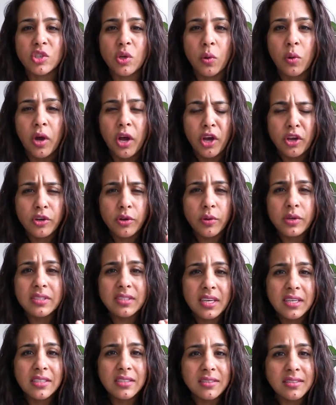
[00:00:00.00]
So
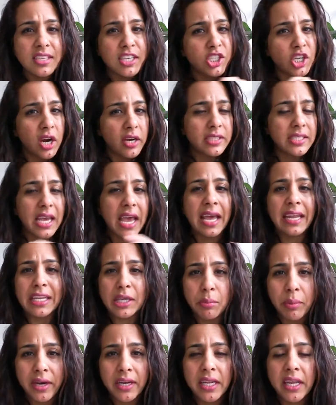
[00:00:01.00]
notice I didn't say talk to
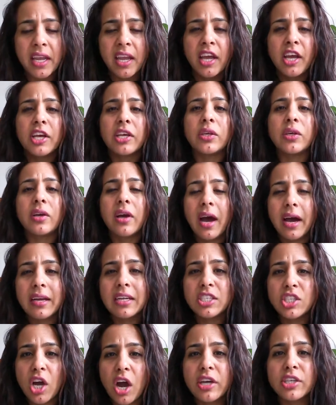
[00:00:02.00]
anybody. You got
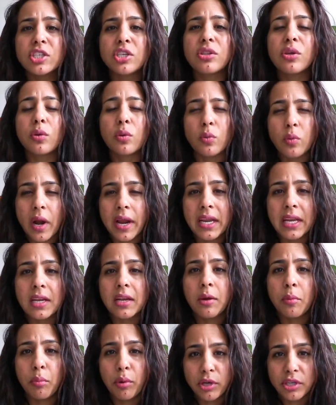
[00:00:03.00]
to talk to the
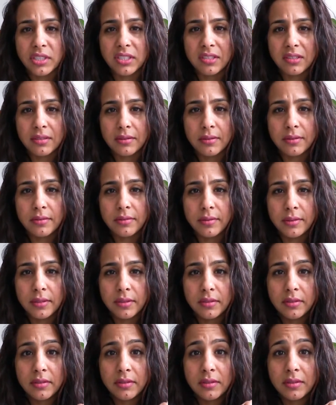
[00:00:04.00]
right person.
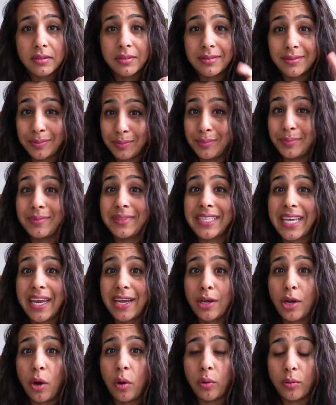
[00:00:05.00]

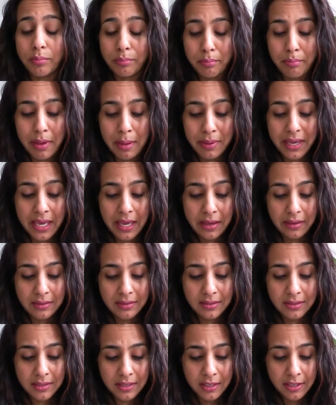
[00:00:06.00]
Take note, baby
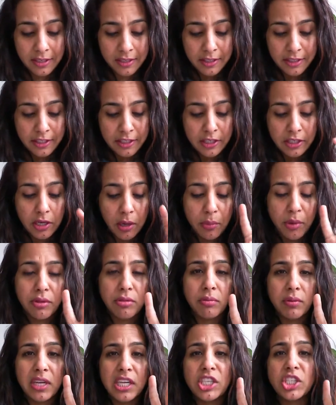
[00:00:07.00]
cakes. Number
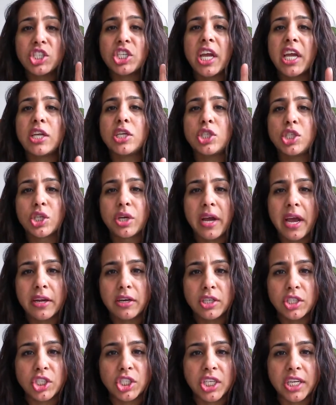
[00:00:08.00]
3, change your
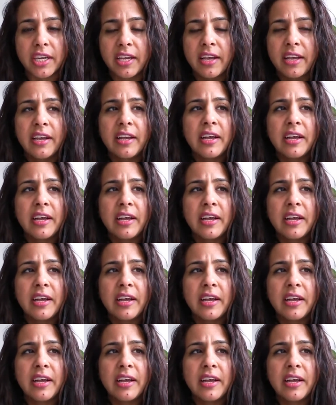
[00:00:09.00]
energy.